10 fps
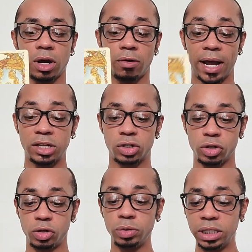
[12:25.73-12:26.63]
All right, so
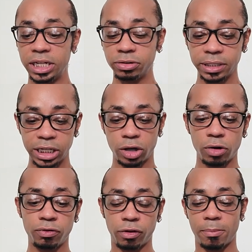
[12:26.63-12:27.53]
you literally
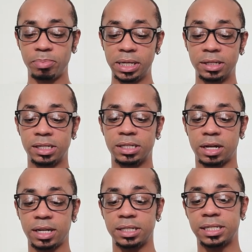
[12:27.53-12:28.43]
go from being
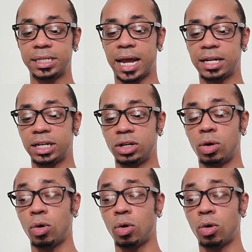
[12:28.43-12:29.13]
stuck and stagnant